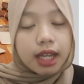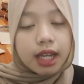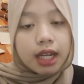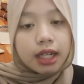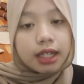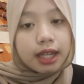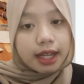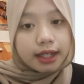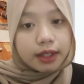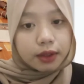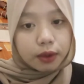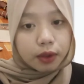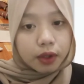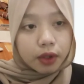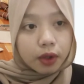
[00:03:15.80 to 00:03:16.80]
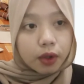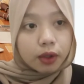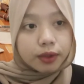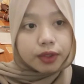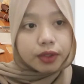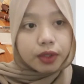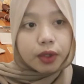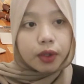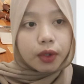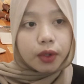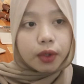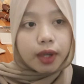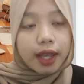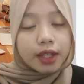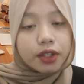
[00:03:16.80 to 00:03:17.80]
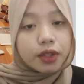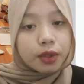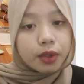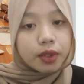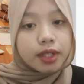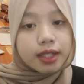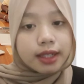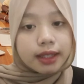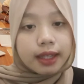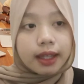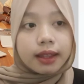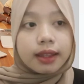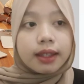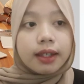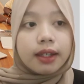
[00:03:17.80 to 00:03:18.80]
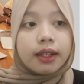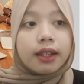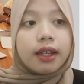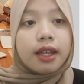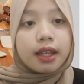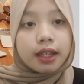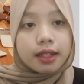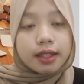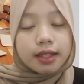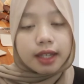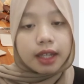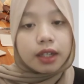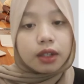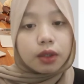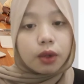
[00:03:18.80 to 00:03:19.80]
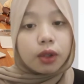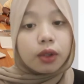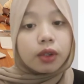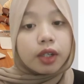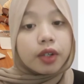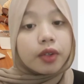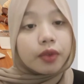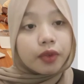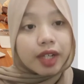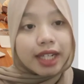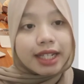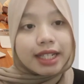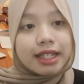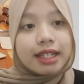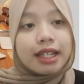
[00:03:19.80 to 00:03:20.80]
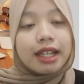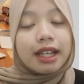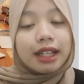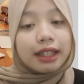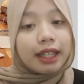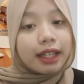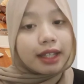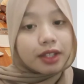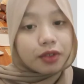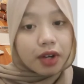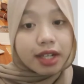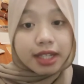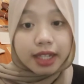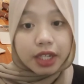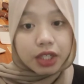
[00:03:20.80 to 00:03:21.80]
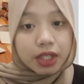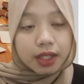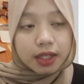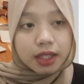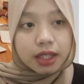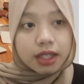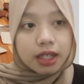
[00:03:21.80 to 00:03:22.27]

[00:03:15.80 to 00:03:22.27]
The editor also ensures that the content no longer read like a translation,